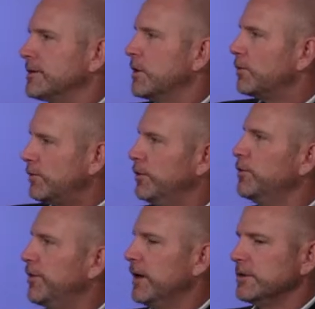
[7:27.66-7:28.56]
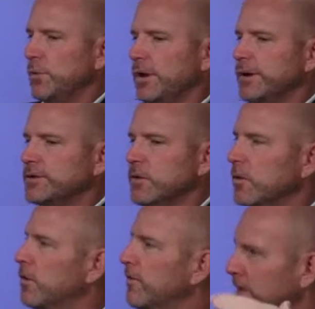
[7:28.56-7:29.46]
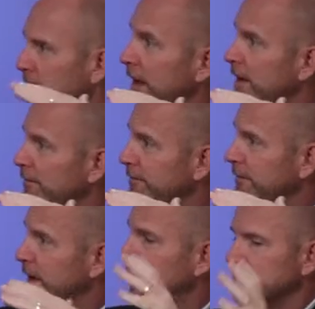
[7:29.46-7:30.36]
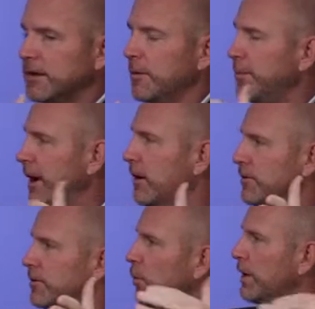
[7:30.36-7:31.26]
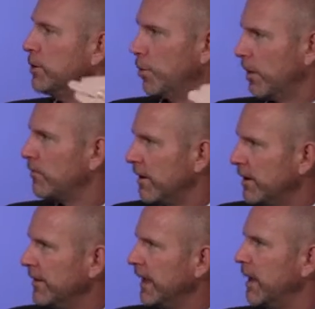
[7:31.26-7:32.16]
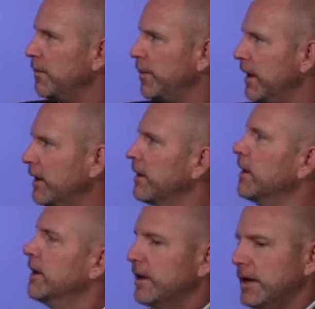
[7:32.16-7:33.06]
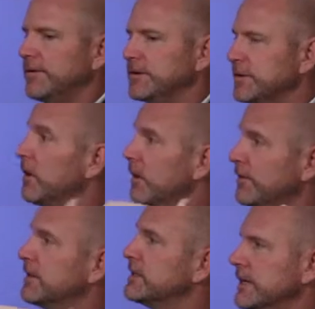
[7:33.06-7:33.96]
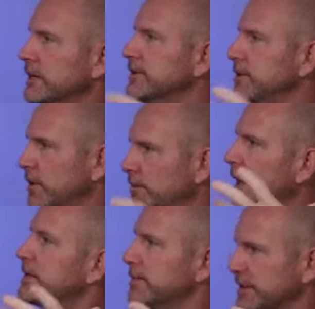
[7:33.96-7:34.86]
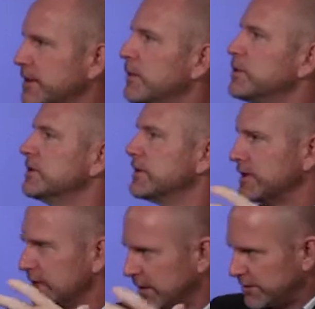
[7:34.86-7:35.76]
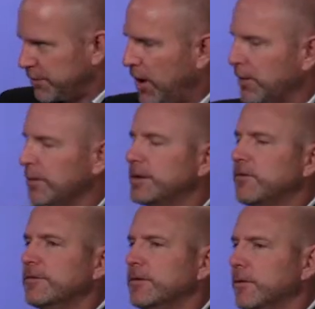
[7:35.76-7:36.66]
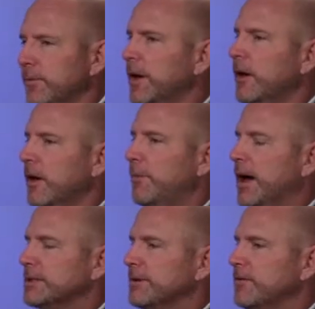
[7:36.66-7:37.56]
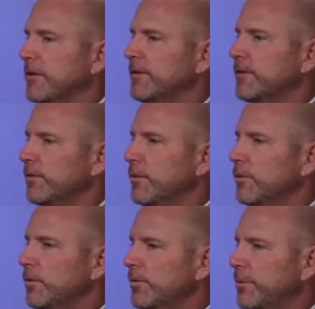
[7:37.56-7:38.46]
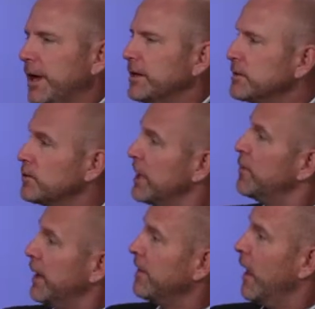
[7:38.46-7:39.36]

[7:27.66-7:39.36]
So two things. One is look for a lift and compare it to when you weren't running the campaign. And if you saw a lift in sales, you can make some assumptions that's probably driven or possibly driven through the paid search campaign.